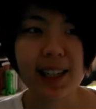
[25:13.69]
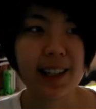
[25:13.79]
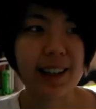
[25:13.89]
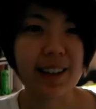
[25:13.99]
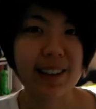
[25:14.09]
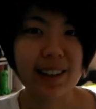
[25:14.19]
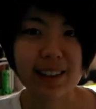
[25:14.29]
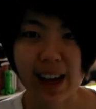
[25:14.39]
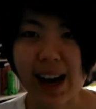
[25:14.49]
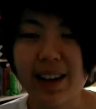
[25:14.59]
and I think
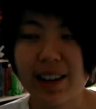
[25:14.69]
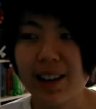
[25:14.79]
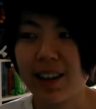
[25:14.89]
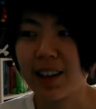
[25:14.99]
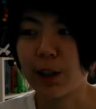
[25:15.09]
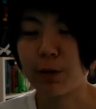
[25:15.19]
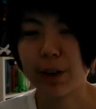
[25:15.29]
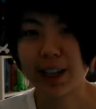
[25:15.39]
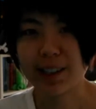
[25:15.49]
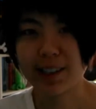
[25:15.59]
that
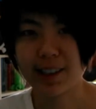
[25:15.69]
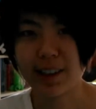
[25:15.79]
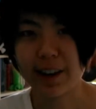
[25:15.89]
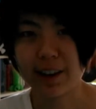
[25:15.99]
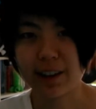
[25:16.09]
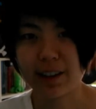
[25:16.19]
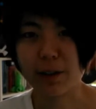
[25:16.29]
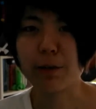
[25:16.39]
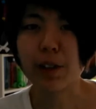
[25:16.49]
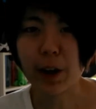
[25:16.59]
affects the
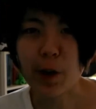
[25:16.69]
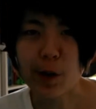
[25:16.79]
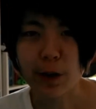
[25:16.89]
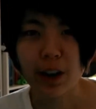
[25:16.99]
flow